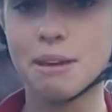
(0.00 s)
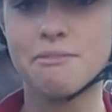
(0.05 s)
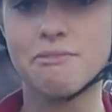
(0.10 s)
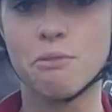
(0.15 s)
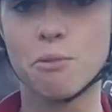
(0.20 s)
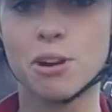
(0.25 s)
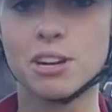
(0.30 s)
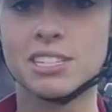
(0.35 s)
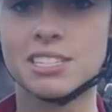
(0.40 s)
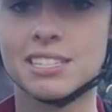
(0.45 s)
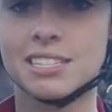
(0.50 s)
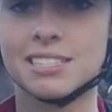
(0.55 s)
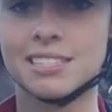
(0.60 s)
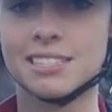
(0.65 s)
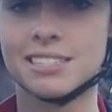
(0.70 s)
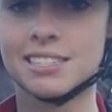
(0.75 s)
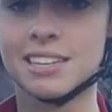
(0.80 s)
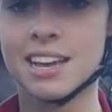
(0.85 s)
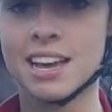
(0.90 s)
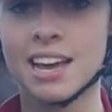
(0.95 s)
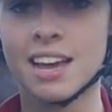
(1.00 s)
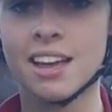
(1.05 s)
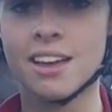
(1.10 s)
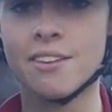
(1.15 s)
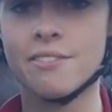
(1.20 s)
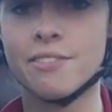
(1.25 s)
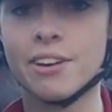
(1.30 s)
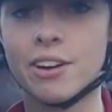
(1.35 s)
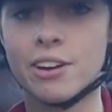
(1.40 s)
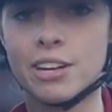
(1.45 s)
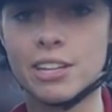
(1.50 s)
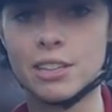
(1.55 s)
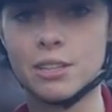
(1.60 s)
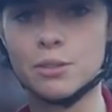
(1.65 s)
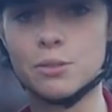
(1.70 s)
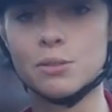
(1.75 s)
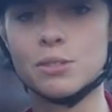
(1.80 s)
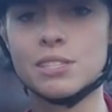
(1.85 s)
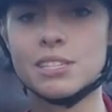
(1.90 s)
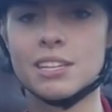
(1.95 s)
being forced. This is very
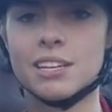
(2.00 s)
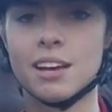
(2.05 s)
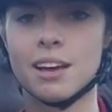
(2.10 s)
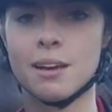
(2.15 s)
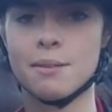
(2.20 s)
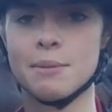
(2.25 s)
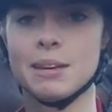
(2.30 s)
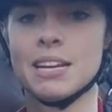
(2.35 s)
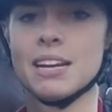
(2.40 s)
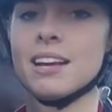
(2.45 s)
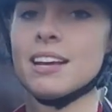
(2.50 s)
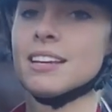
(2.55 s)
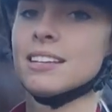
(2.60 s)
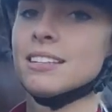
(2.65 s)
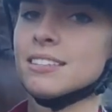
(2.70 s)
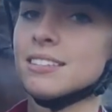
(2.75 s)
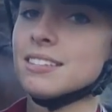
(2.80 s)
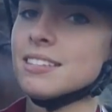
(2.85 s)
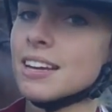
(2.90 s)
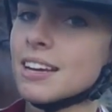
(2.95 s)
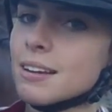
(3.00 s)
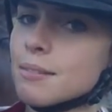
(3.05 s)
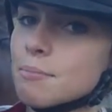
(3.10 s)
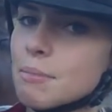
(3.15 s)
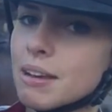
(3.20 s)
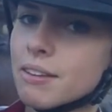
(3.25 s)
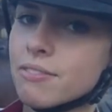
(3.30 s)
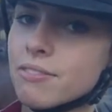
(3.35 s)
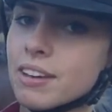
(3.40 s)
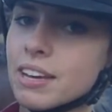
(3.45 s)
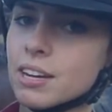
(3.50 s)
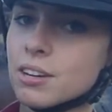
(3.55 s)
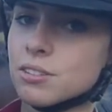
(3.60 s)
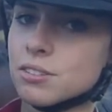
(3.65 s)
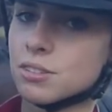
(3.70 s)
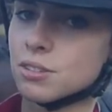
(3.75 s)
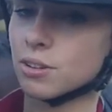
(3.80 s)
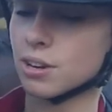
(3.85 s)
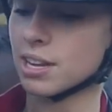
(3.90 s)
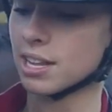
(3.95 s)
loose. I mean, I can stick my fingers
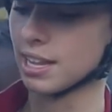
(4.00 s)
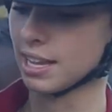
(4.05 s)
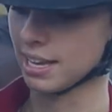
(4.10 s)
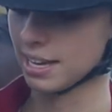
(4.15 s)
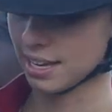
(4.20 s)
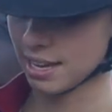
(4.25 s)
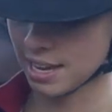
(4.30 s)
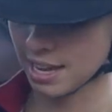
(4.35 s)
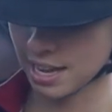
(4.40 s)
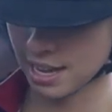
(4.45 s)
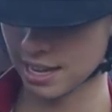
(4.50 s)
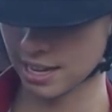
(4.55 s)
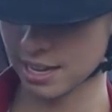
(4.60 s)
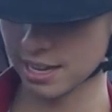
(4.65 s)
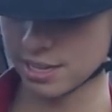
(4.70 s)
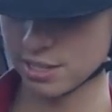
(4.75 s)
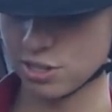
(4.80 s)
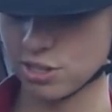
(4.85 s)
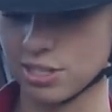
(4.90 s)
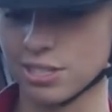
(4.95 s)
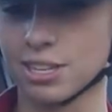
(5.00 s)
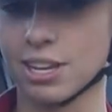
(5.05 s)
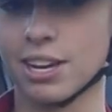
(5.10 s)
through it, like, she's